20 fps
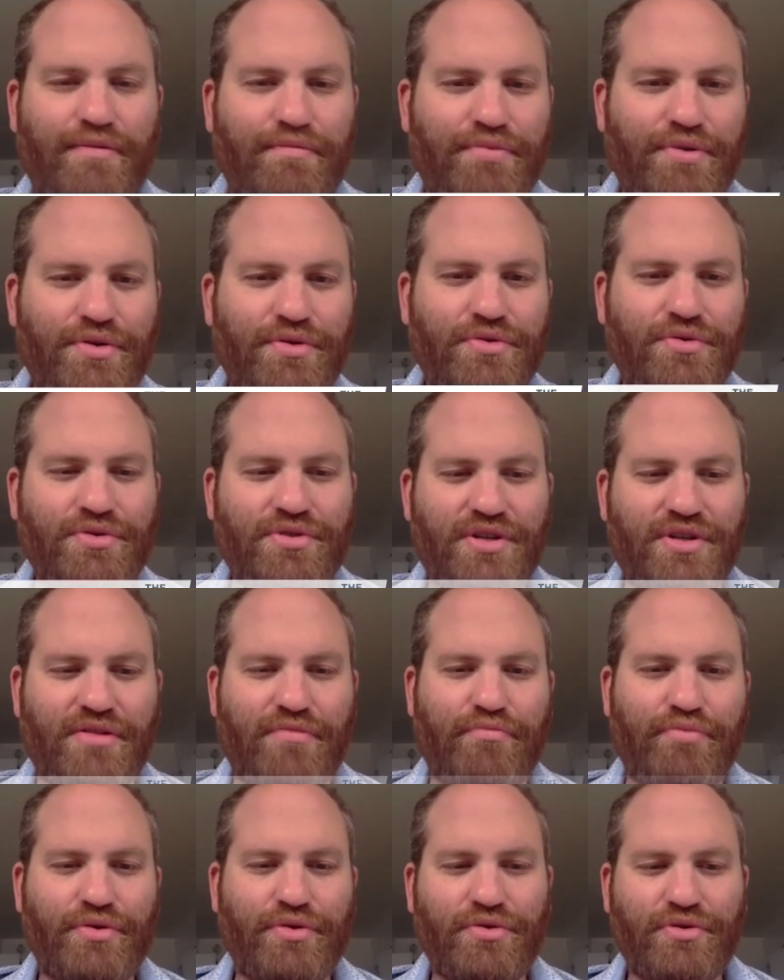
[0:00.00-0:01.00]
abused and
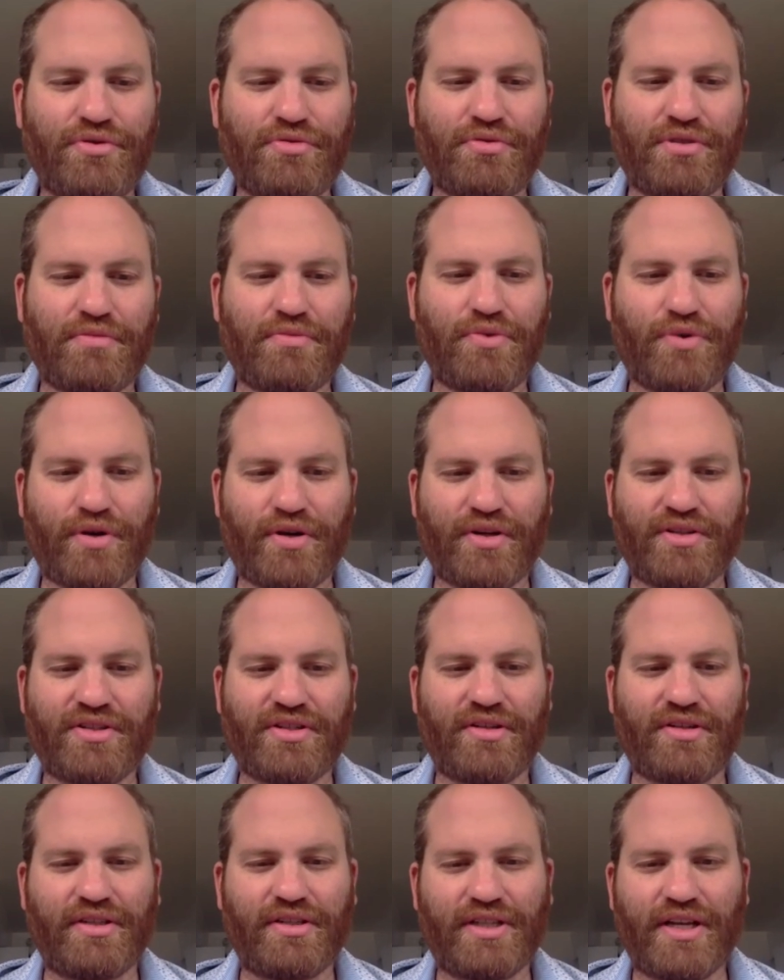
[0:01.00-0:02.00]
abused with the more
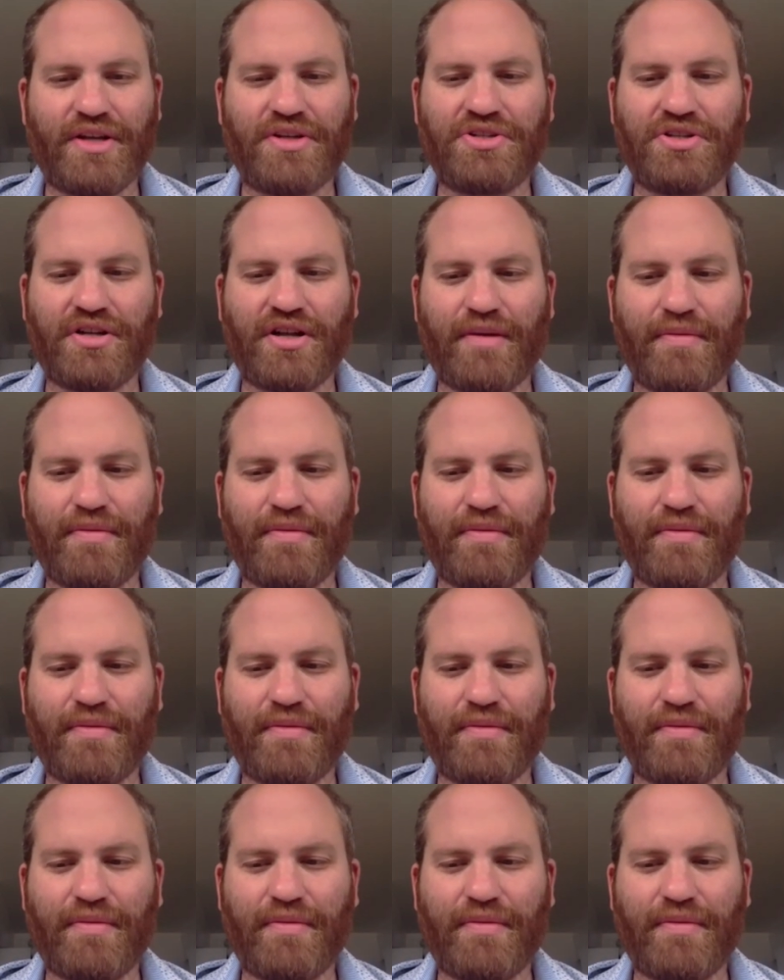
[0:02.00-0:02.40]
consolidation.